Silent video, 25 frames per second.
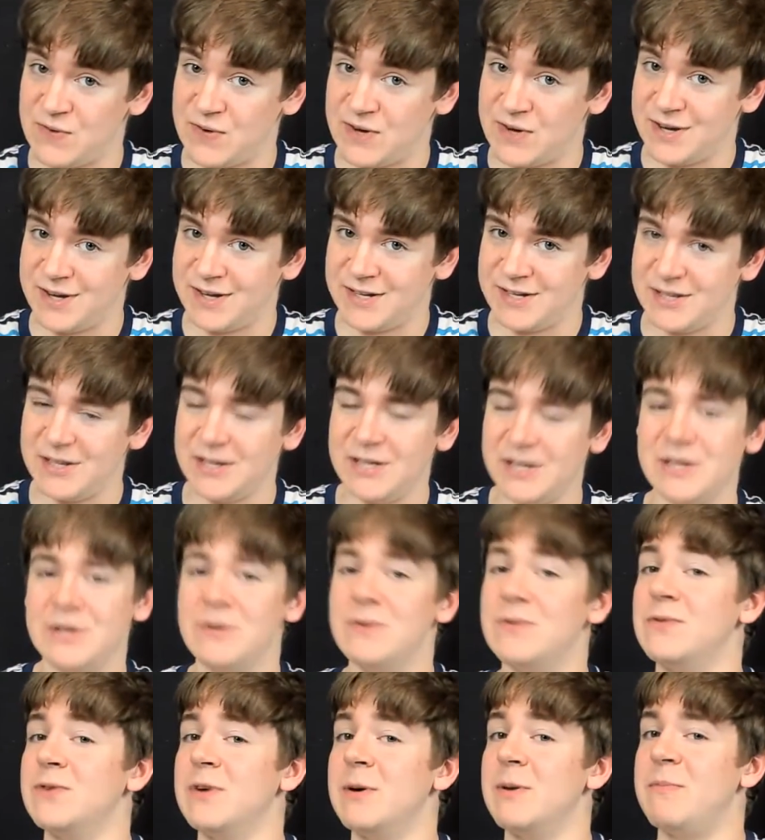you flip
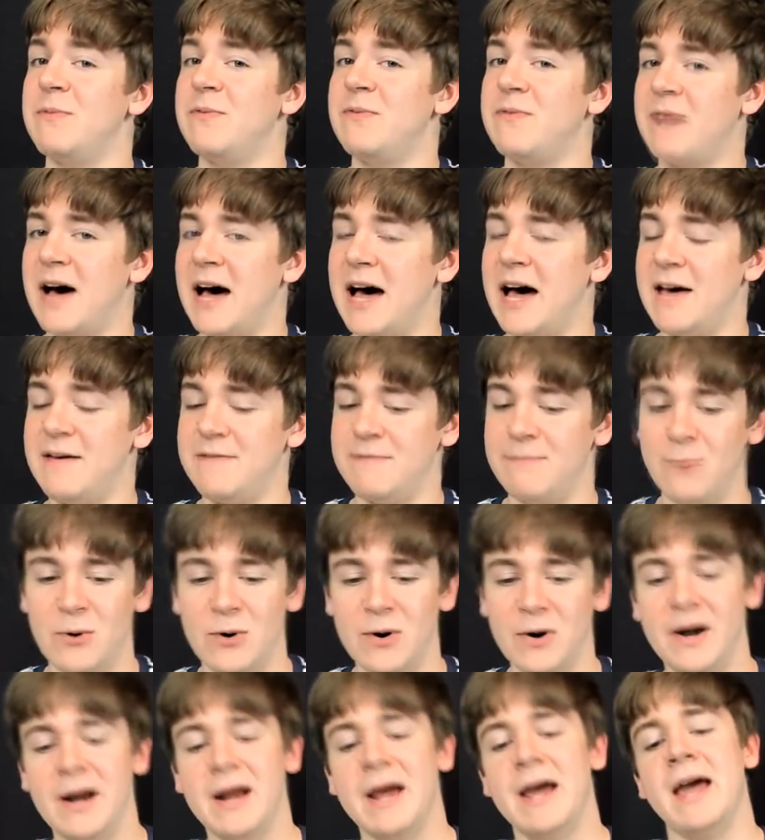5 more. And
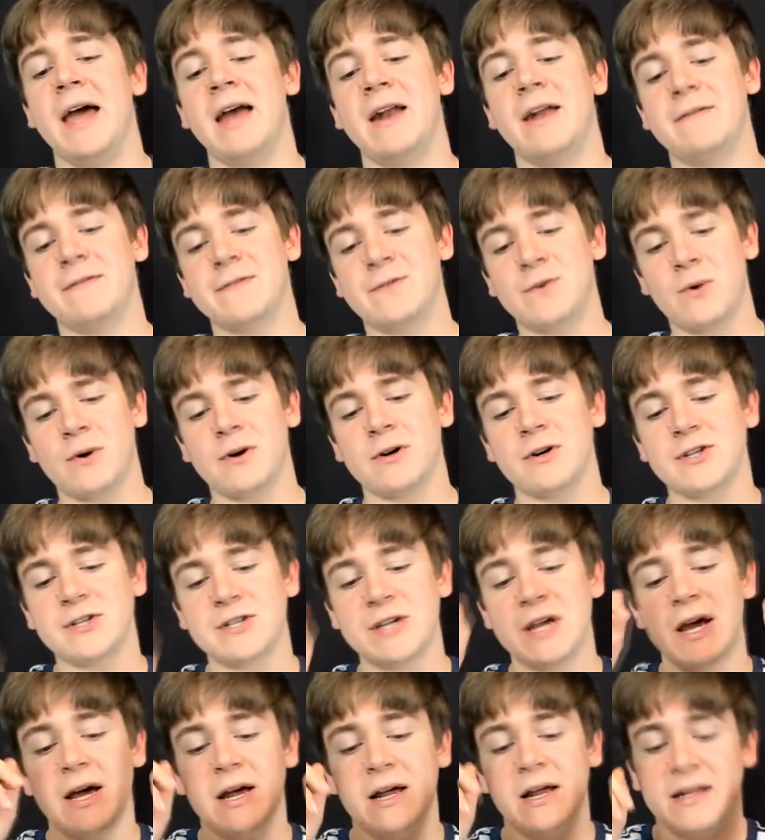of course,
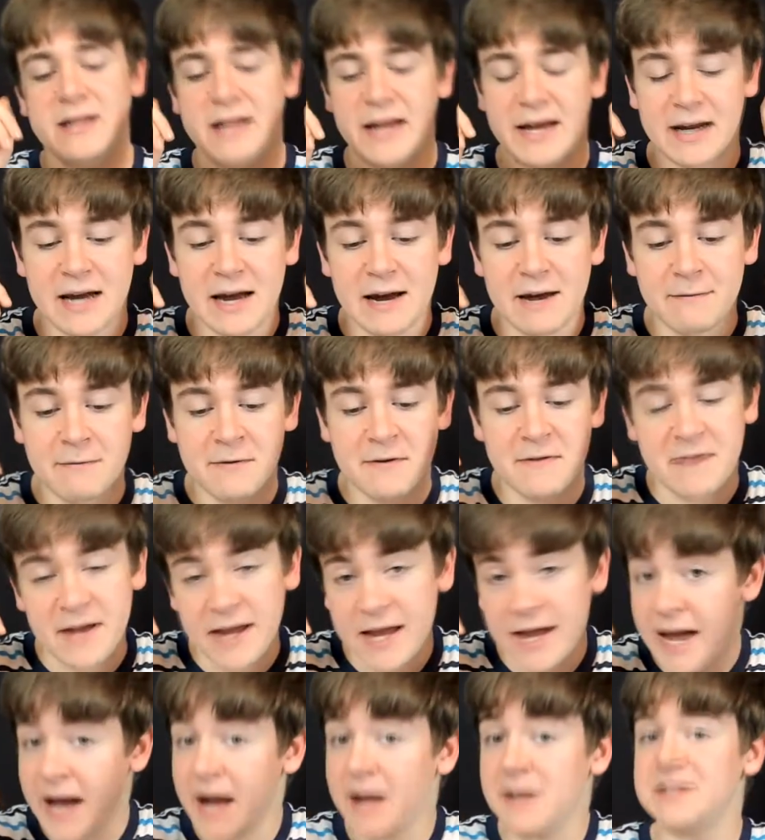like everything else in
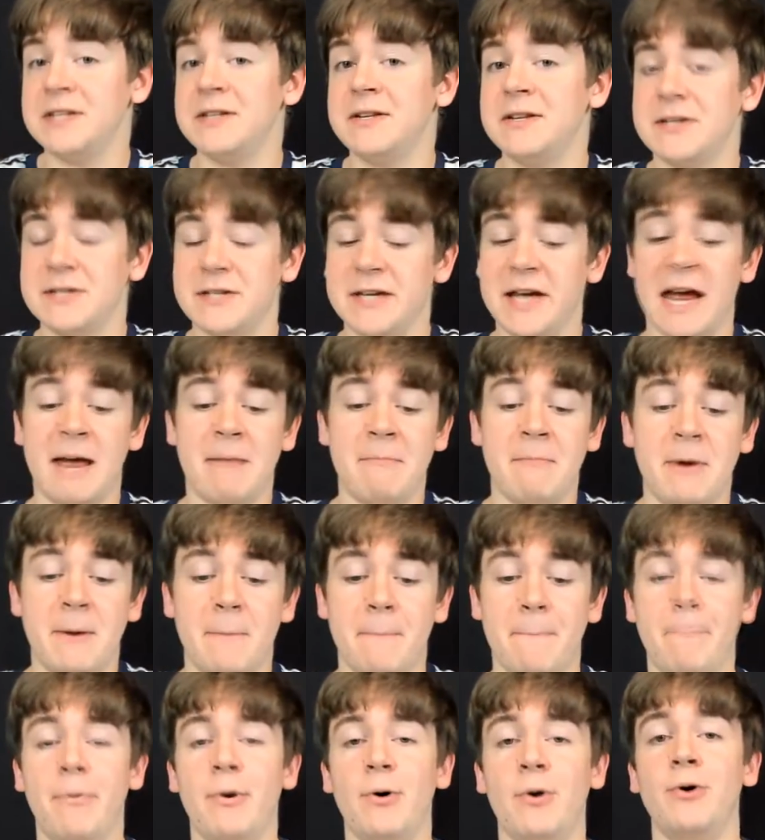this game,
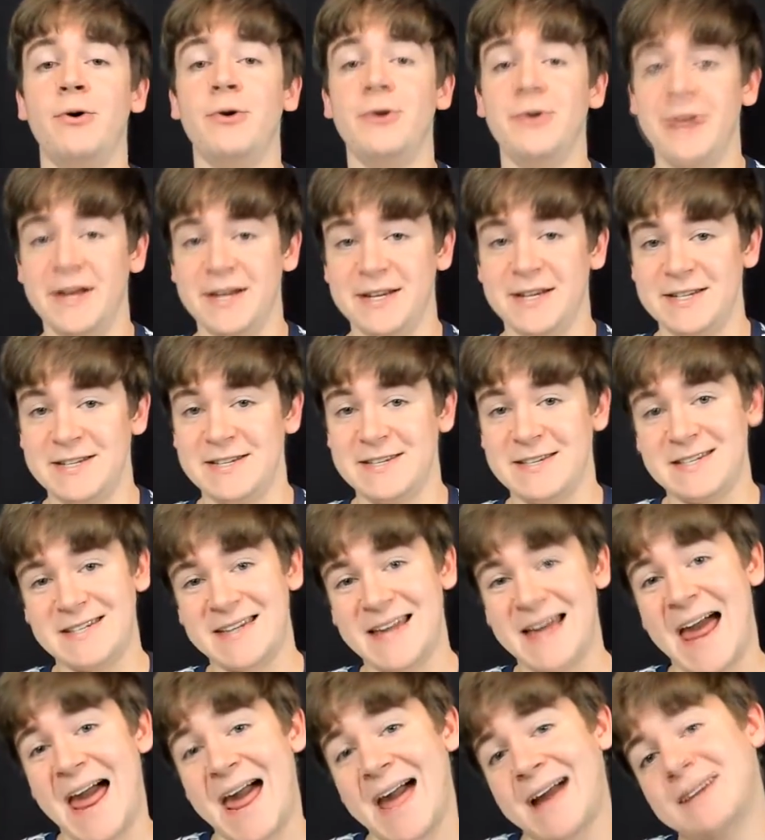bold
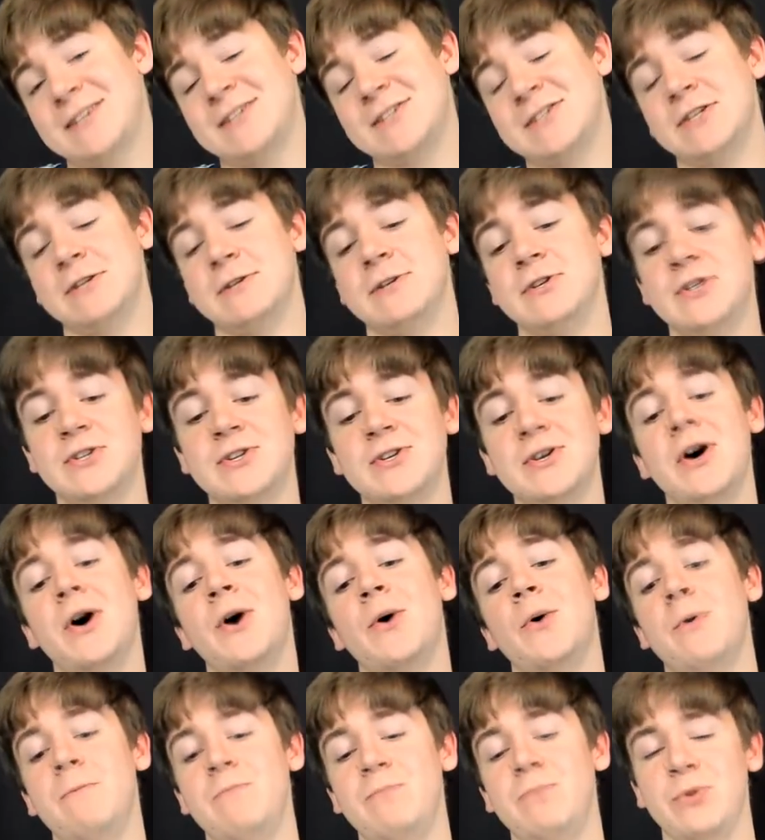stacks. So
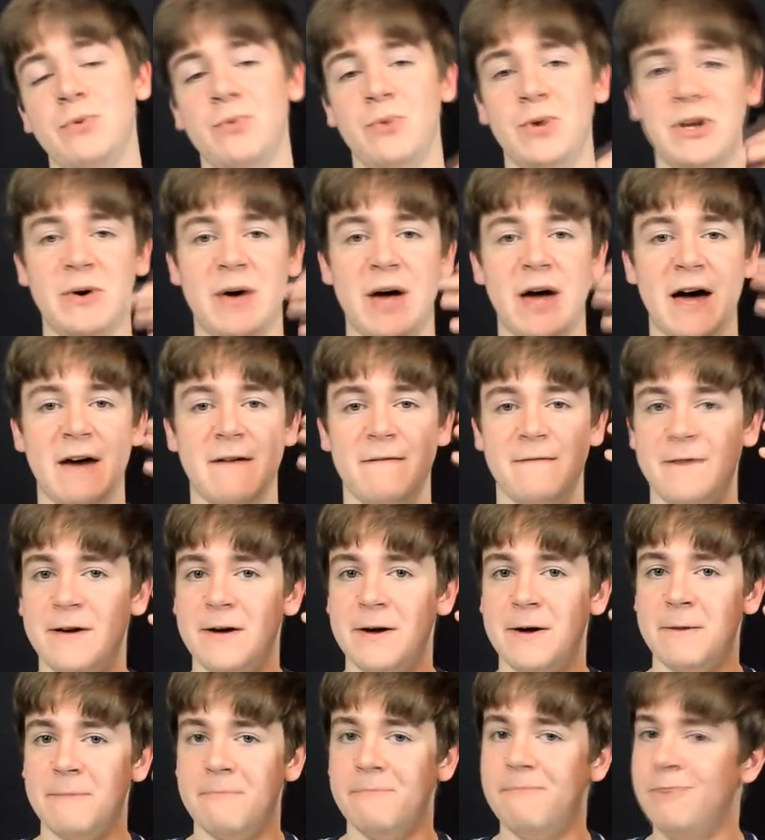when you have
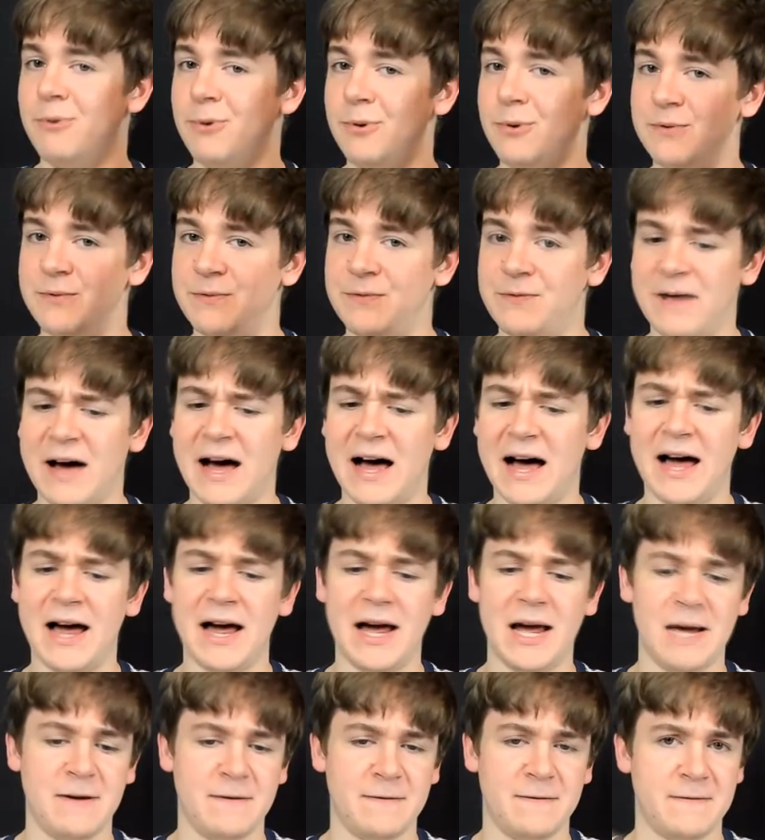bold 5,
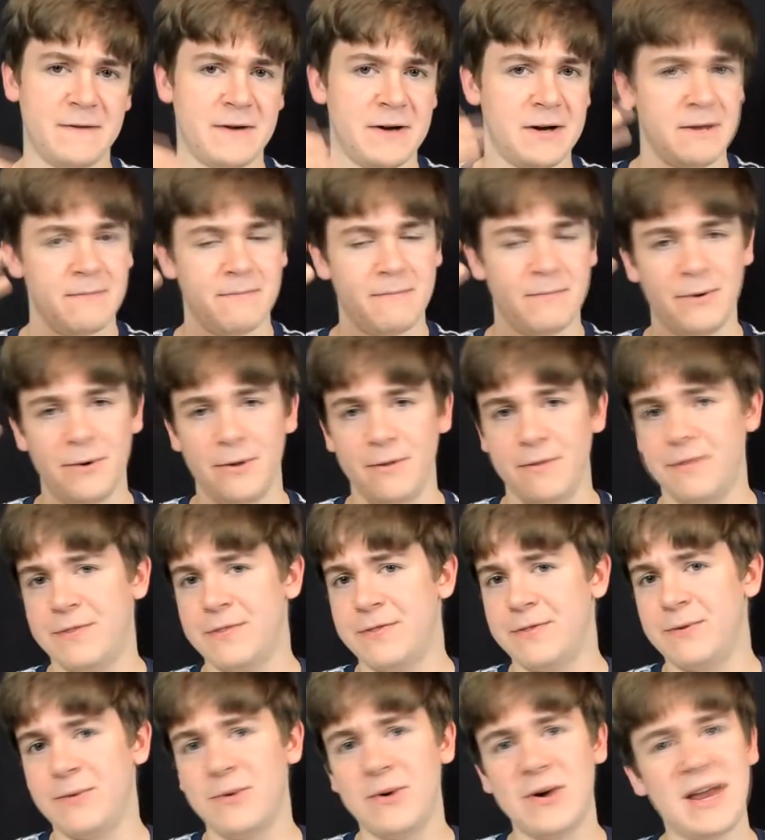bold
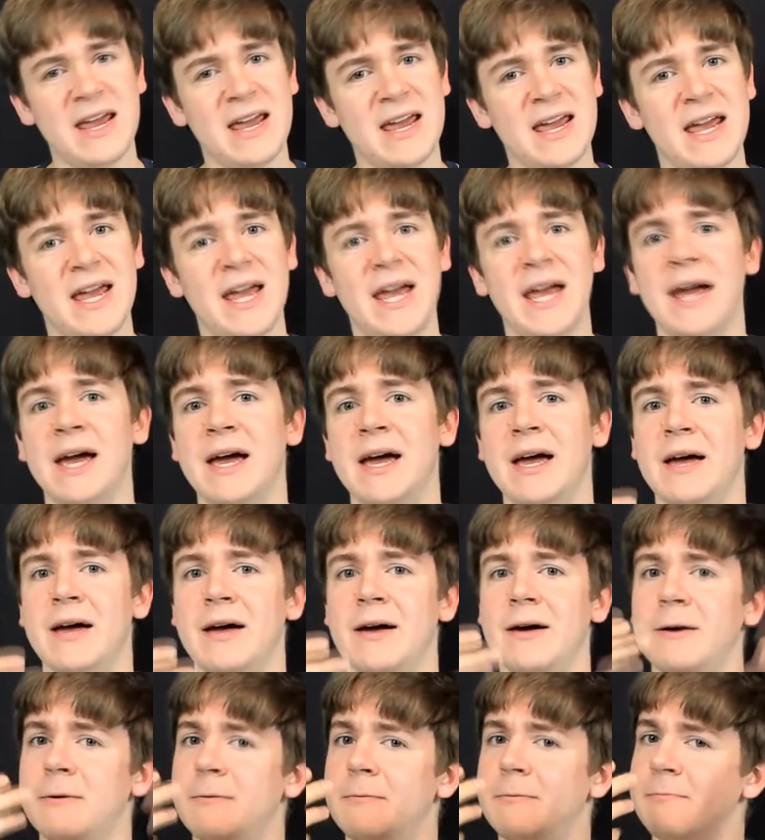3,
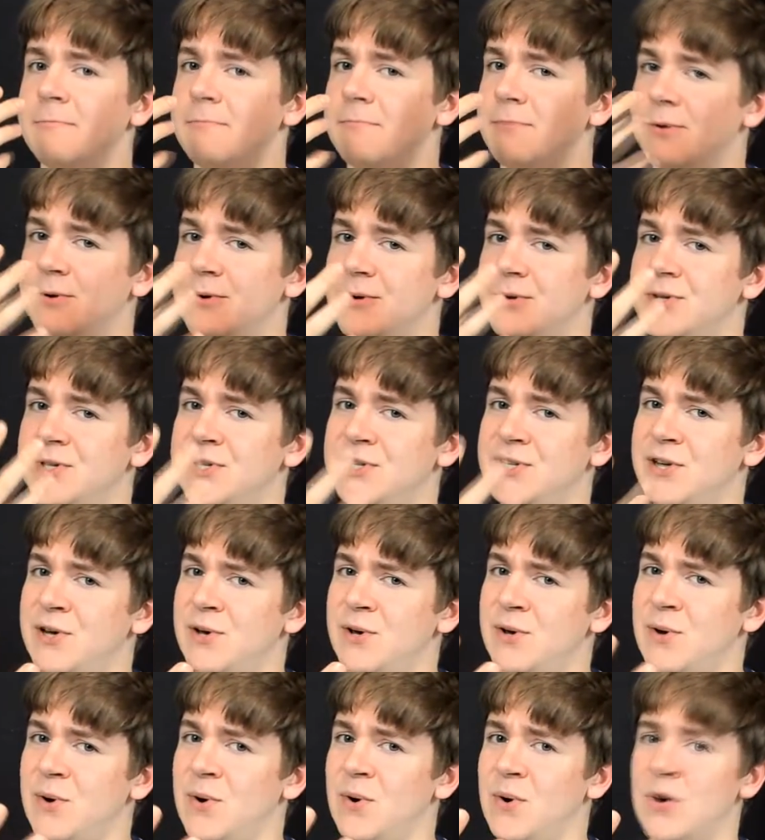bold
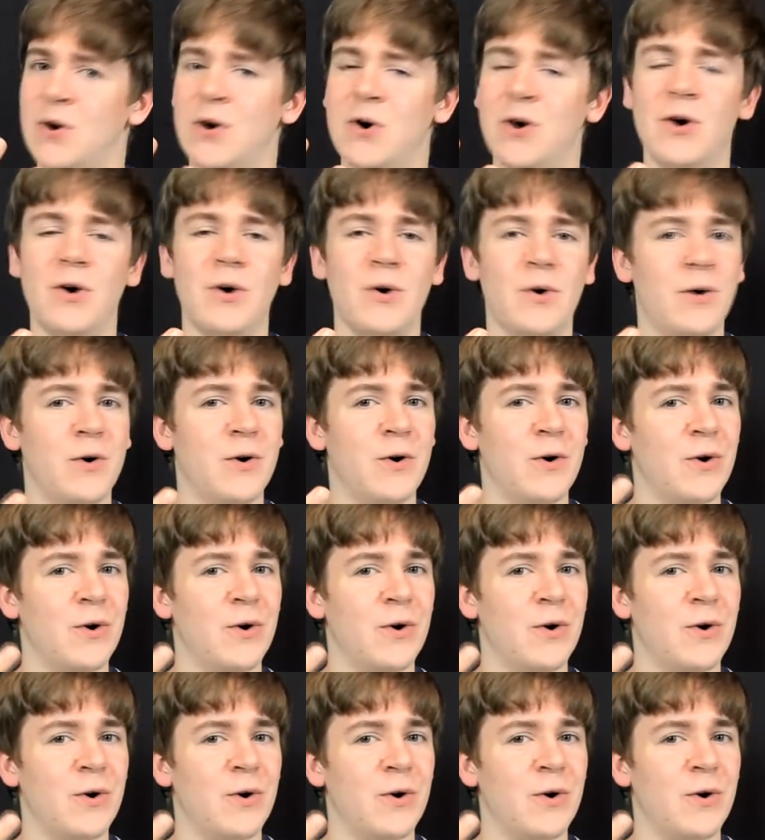2,